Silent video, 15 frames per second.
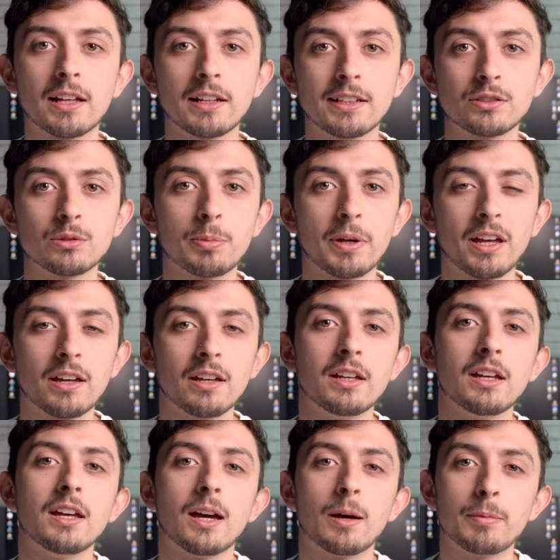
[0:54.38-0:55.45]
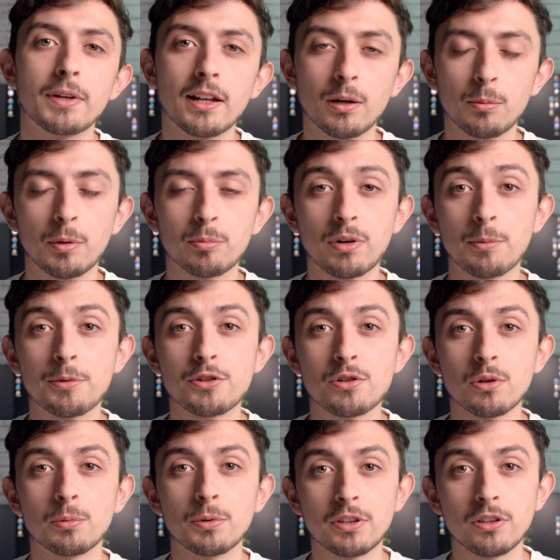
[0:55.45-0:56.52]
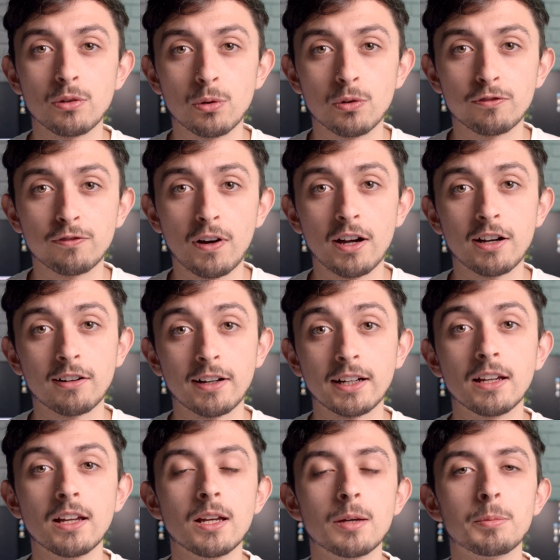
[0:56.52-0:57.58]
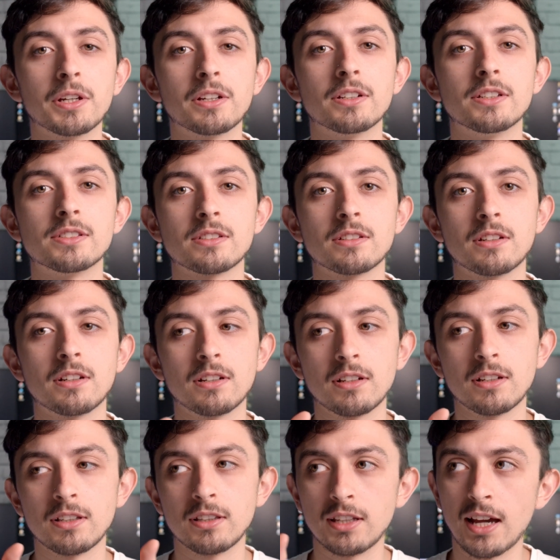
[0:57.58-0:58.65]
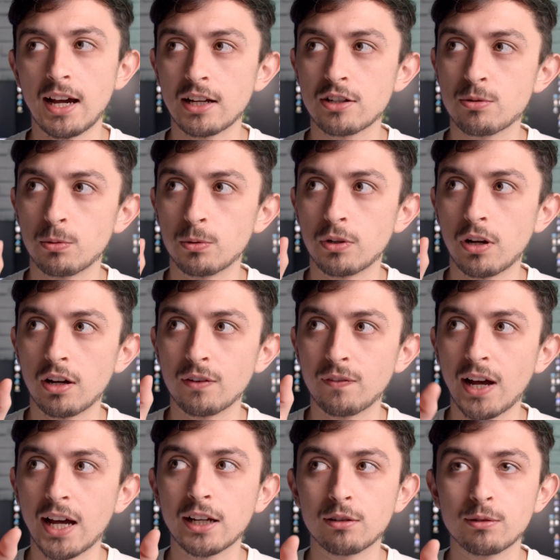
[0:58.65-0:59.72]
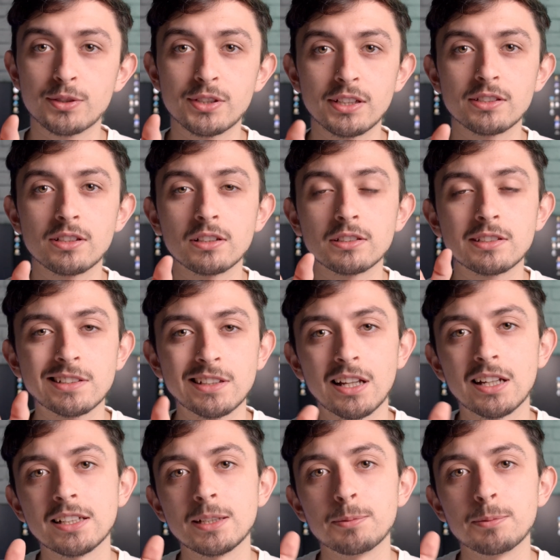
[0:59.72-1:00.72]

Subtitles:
little bit and be a little bit premature with your firing, because the actual kind of accuracy is done slightly